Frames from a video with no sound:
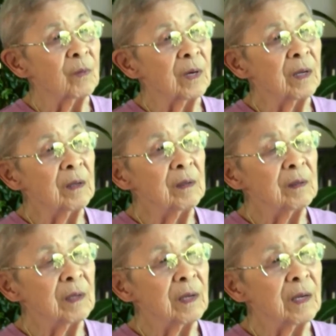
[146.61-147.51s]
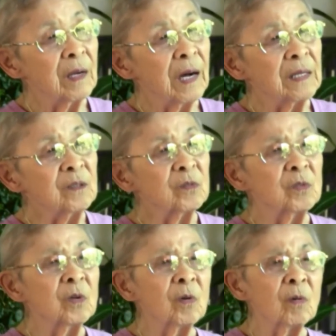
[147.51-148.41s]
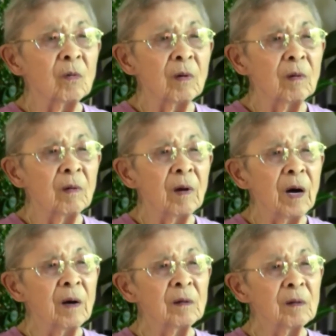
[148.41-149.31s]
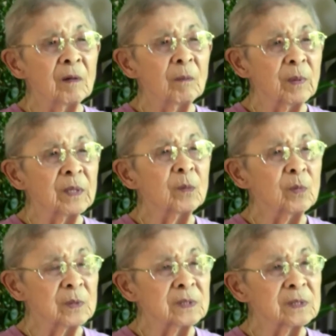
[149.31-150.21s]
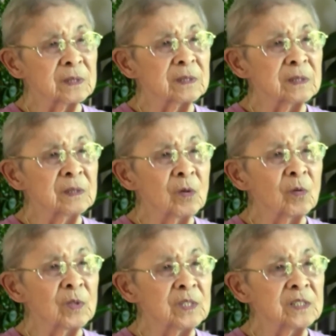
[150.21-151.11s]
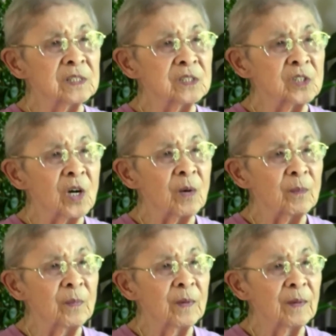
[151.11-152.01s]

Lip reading: Well, I don't know how long, but it was no easy job.